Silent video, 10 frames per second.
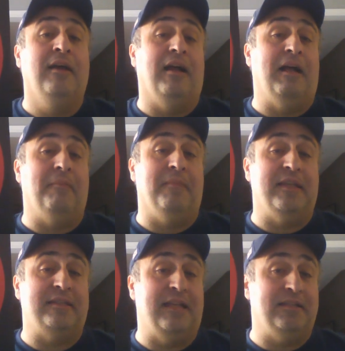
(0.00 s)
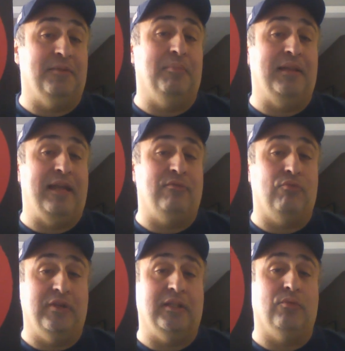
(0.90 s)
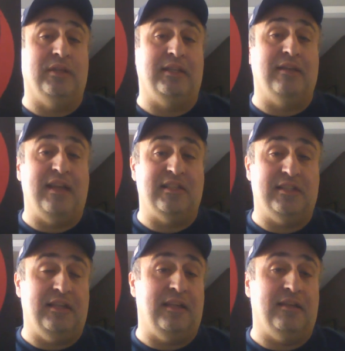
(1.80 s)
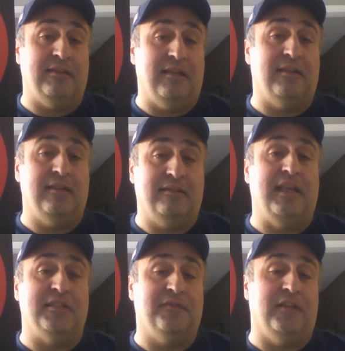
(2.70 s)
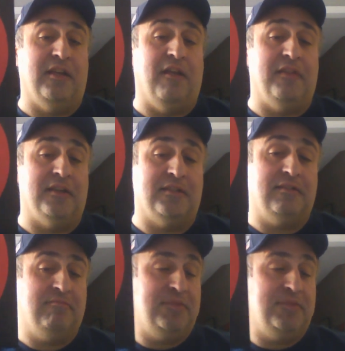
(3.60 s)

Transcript: Um, they tend to blend really, really nicely and, and, and tastefully on this.